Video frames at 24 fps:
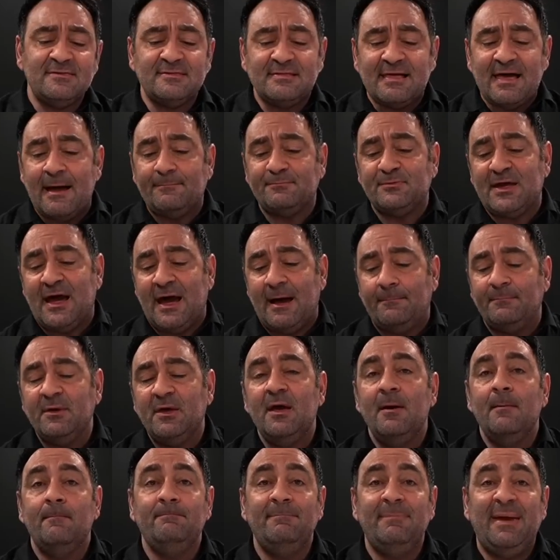this
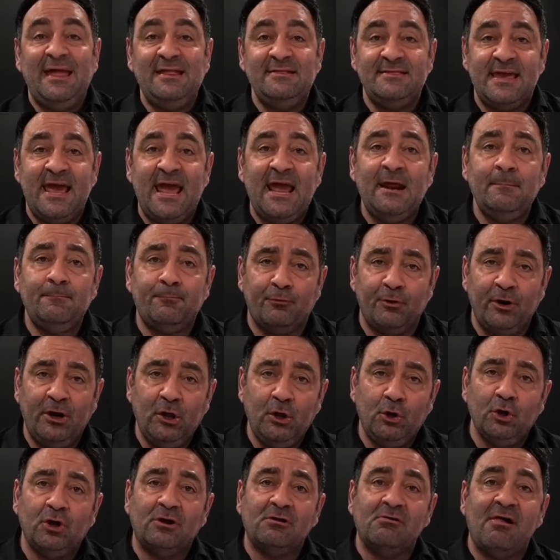laptop maintained
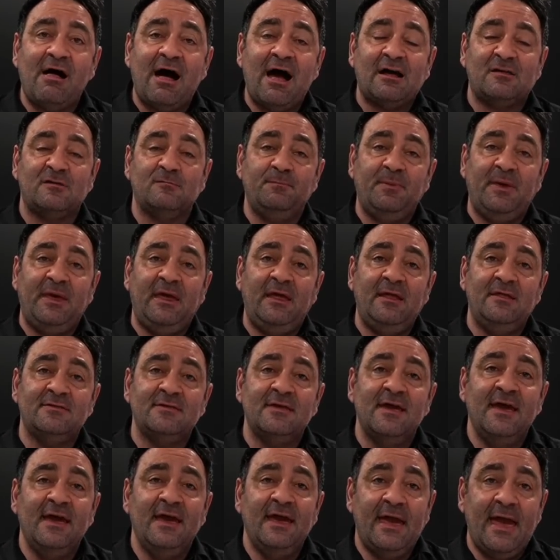pretty good clock
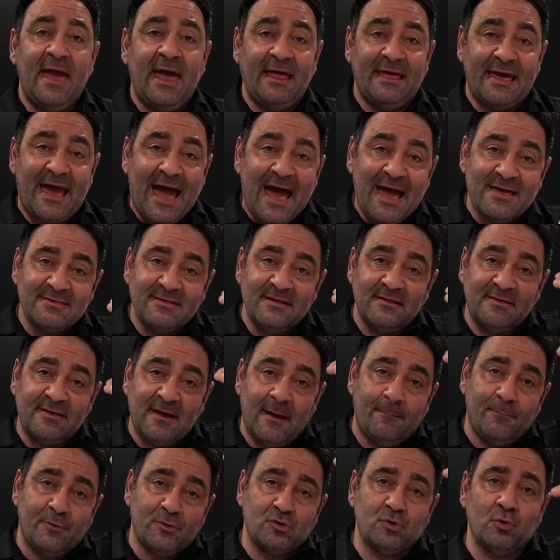speeds. As the
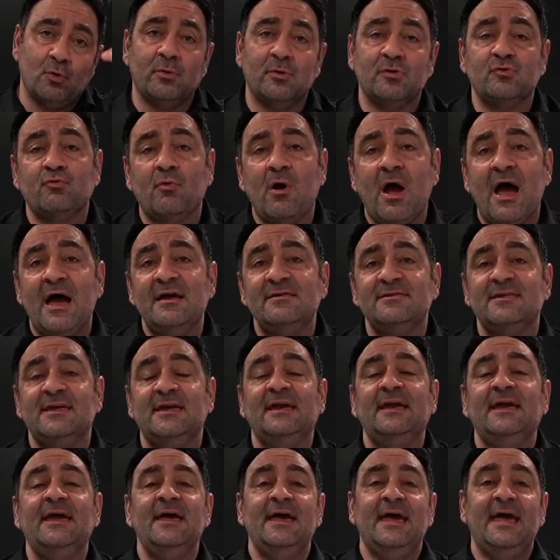temperature was
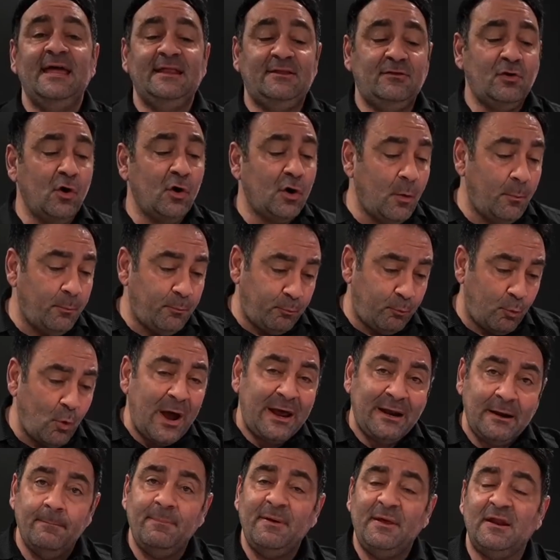rising, it took
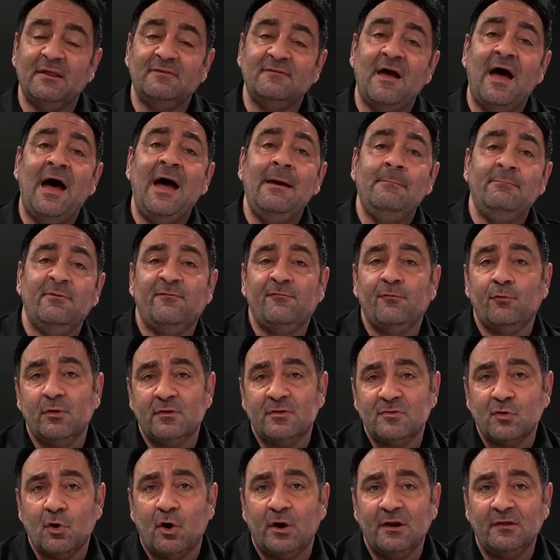quite a bit of time
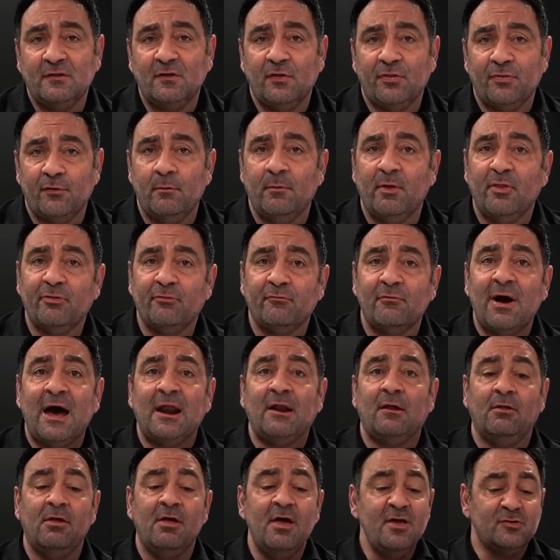before it started to thermal
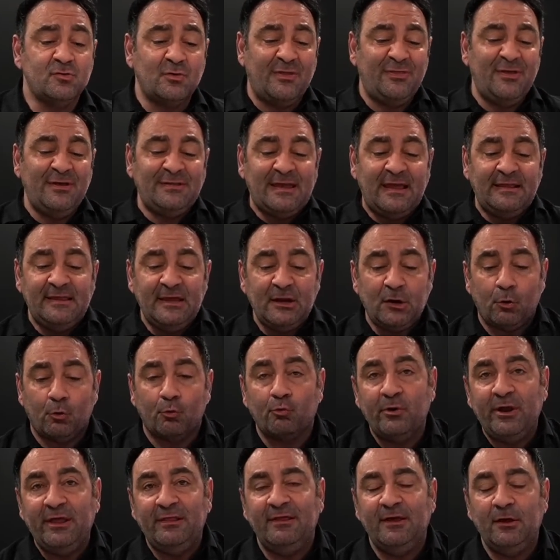throttle. So I think they did a
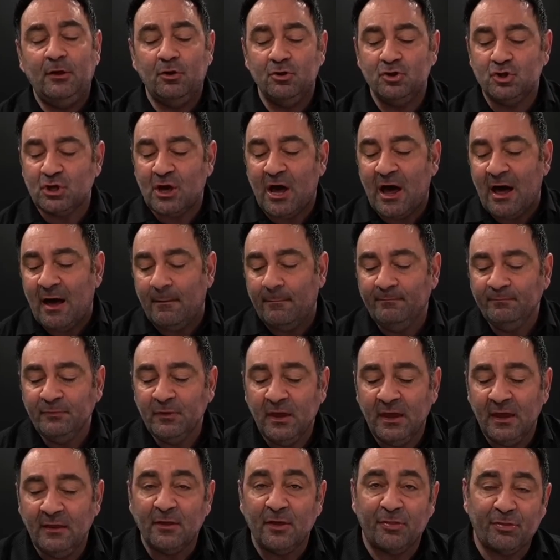really good
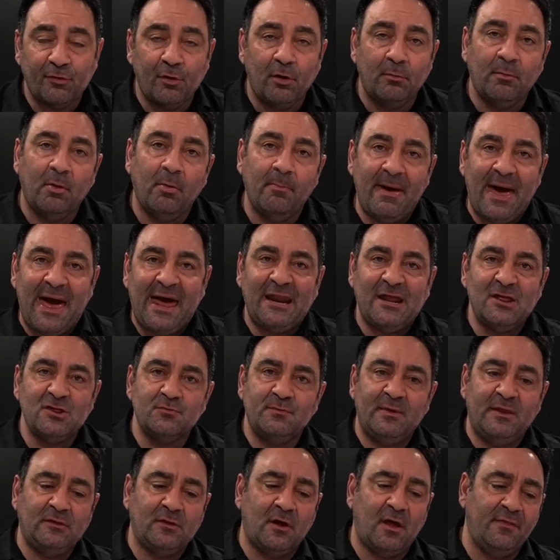job in the thermal
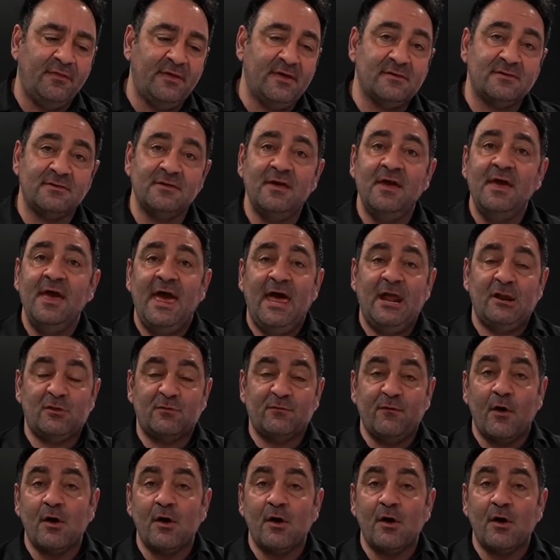management on this. And